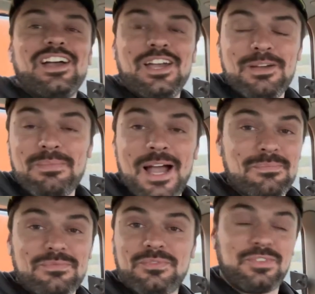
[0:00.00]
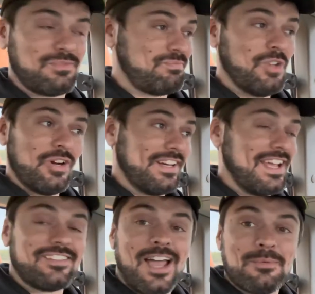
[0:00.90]
um, I'm not going to
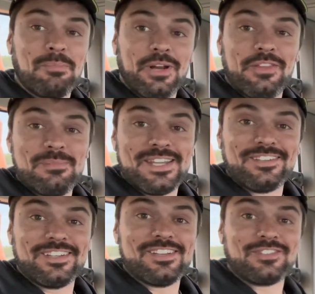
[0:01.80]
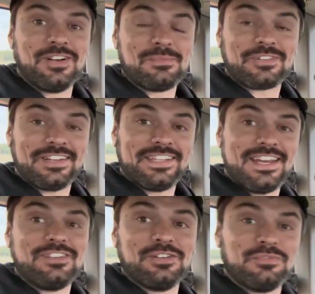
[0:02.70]
get time to put it on the mixer, so I'm just going to
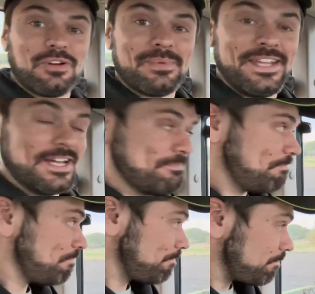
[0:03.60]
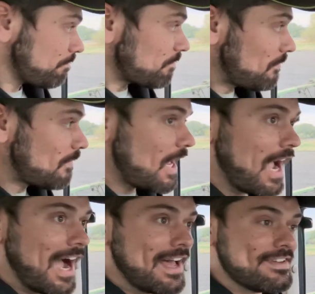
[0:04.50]
get it done from here.
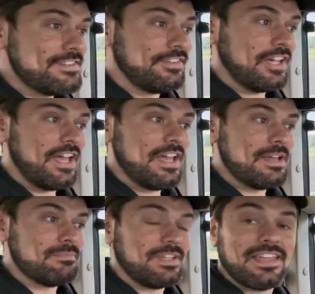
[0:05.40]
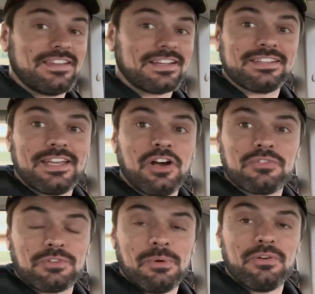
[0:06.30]
And um, yeah, then I can get
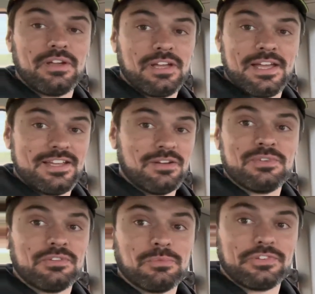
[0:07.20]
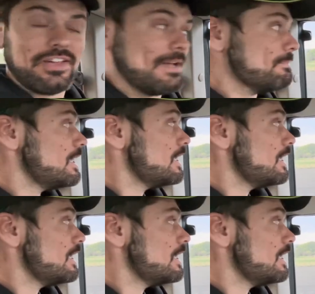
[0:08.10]
off tomorrow at uh, a reasonable time.